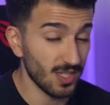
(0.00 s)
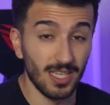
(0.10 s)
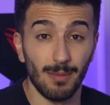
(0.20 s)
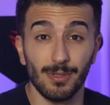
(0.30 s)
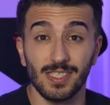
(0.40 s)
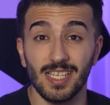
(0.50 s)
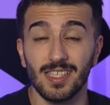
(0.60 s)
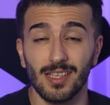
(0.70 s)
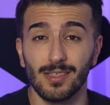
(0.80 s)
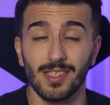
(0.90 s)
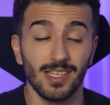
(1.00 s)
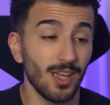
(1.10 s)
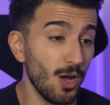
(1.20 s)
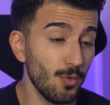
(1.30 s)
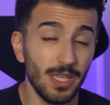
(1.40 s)
a couple of seasons
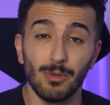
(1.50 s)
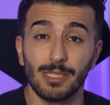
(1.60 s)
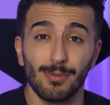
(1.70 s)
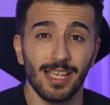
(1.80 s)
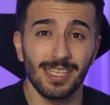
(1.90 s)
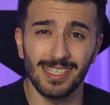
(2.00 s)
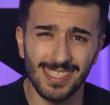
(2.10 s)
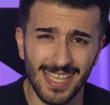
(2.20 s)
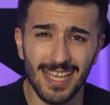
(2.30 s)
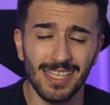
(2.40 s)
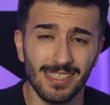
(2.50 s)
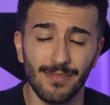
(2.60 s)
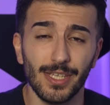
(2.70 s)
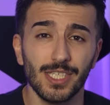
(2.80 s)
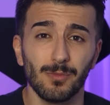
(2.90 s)
ago, he was playing in a second
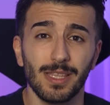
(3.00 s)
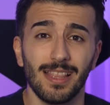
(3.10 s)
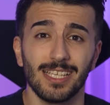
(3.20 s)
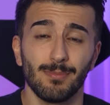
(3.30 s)
division with Las